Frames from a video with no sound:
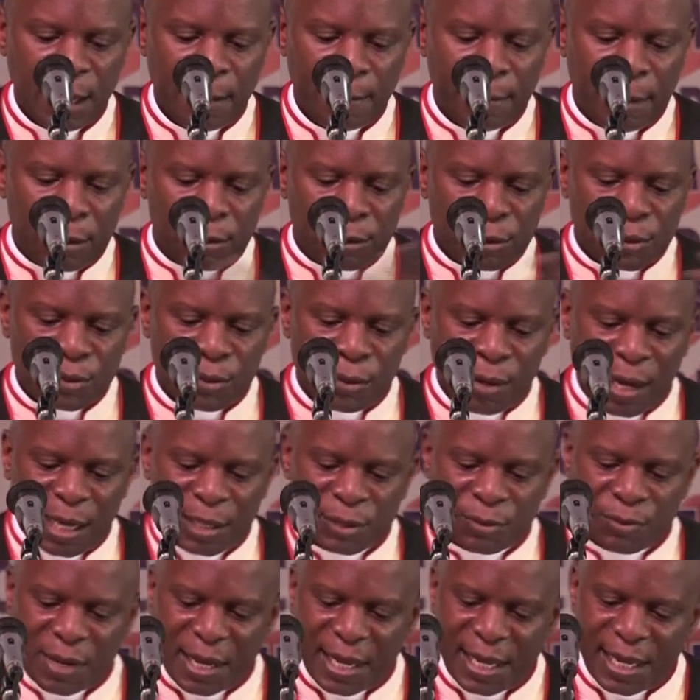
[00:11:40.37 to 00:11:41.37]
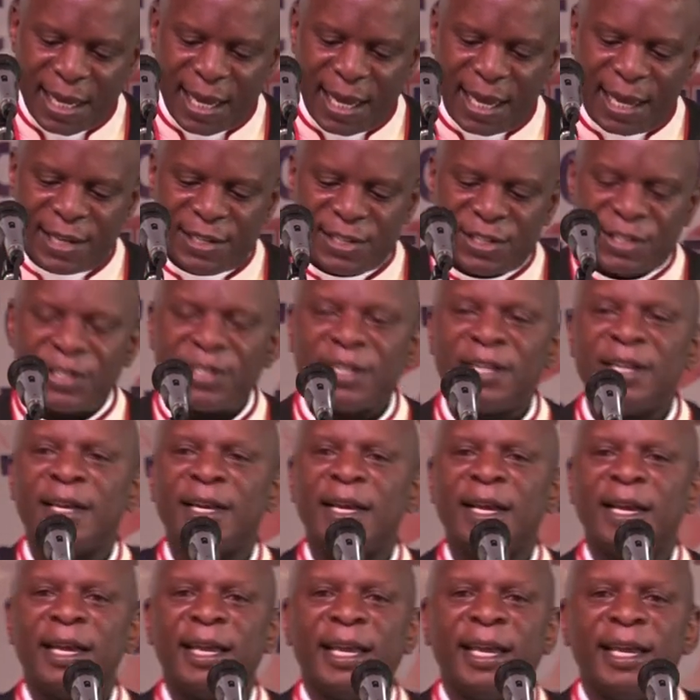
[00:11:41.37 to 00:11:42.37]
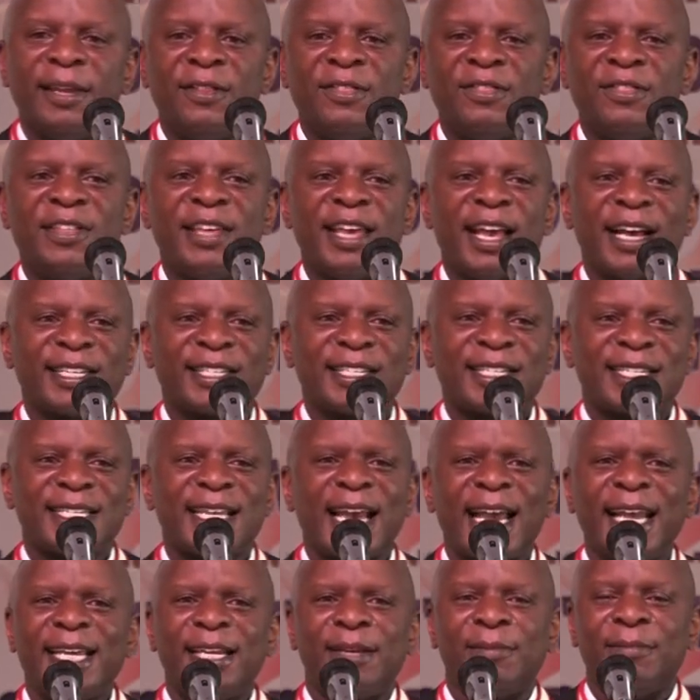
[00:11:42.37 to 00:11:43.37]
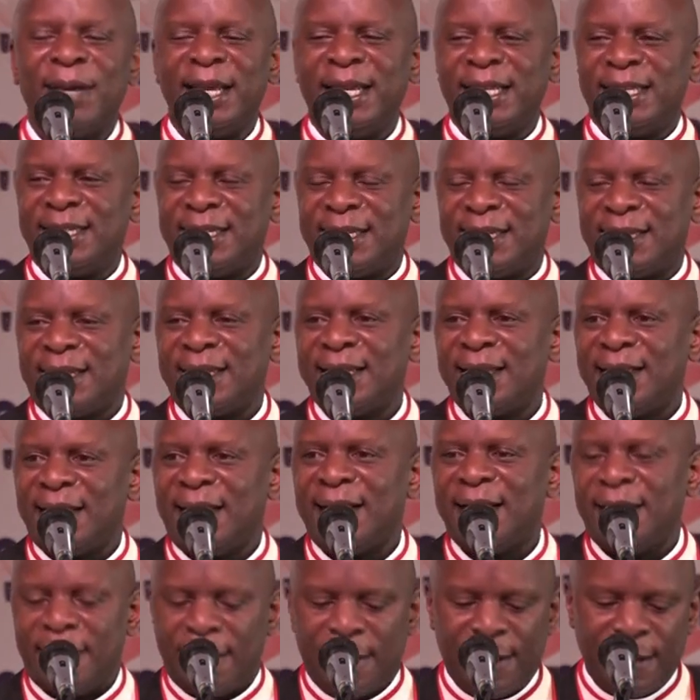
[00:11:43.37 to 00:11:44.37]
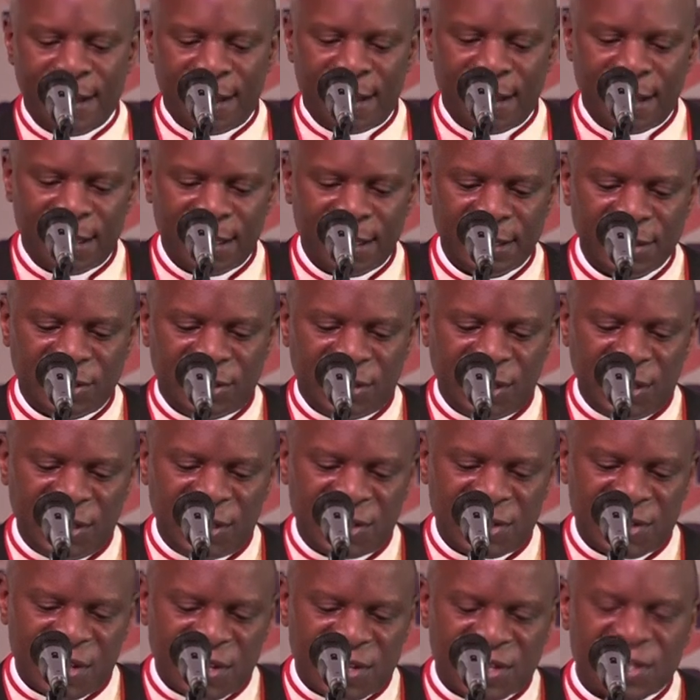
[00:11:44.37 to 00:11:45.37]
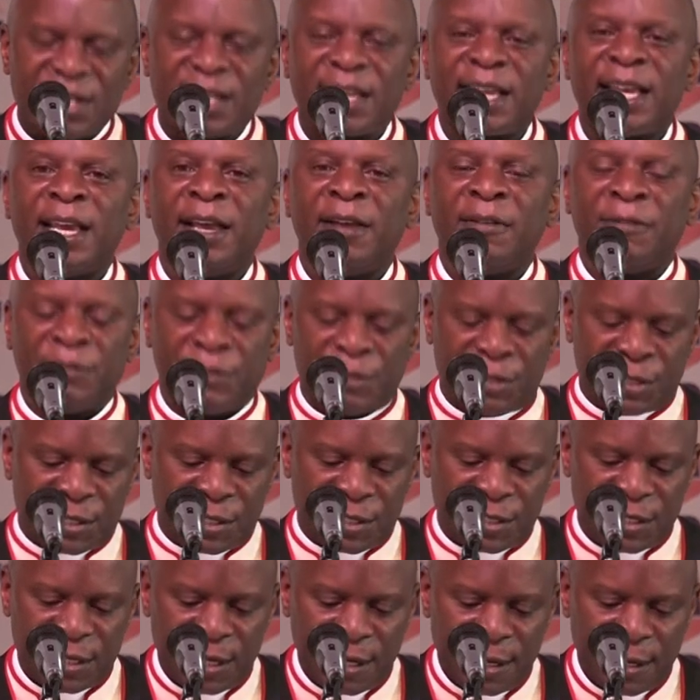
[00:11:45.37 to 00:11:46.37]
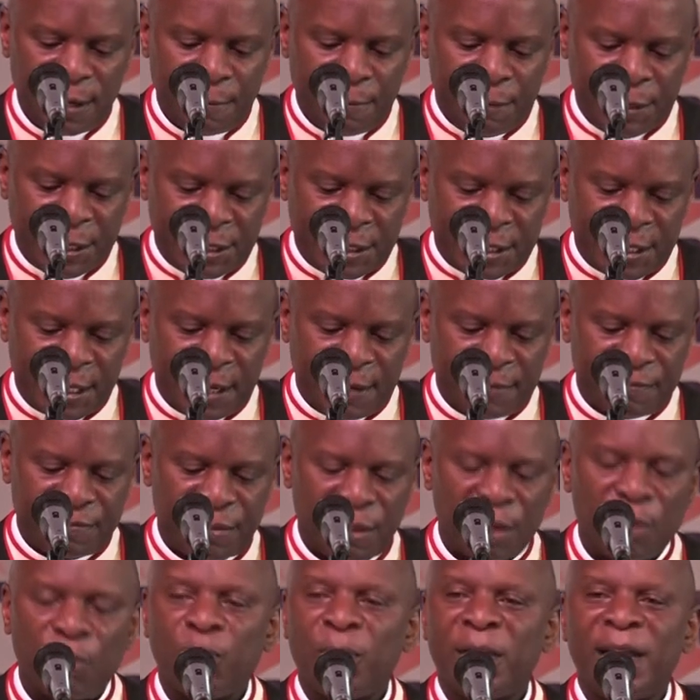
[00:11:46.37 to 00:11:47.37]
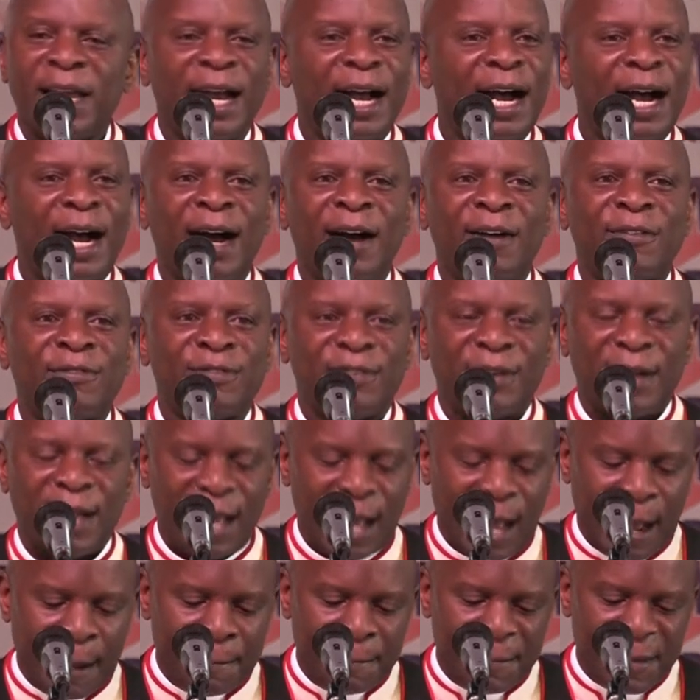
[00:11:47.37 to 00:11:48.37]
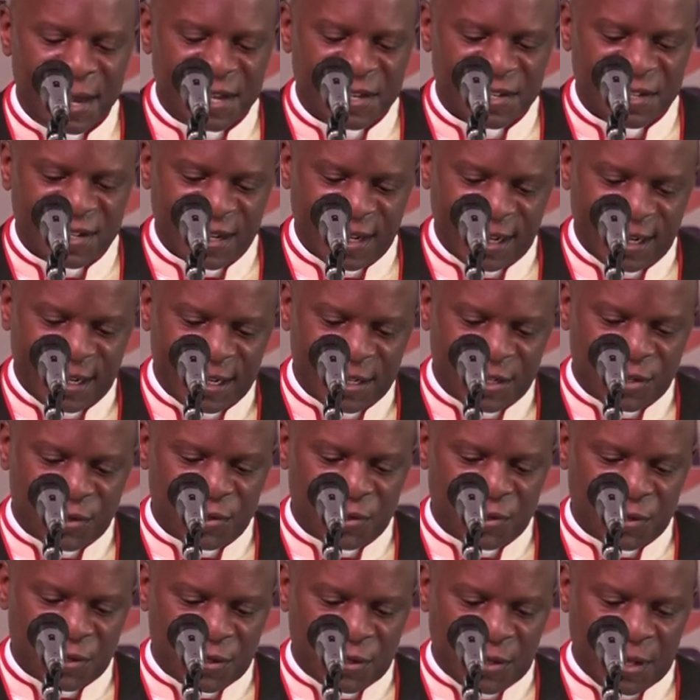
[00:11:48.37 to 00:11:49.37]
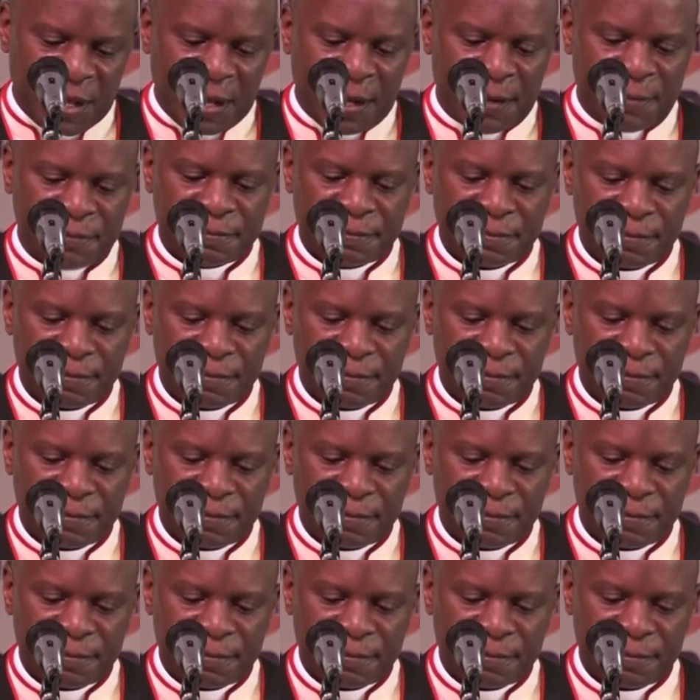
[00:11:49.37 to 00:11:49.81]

But also as we engage in the assignment Jesus gives Peter, we have amazing lessons there.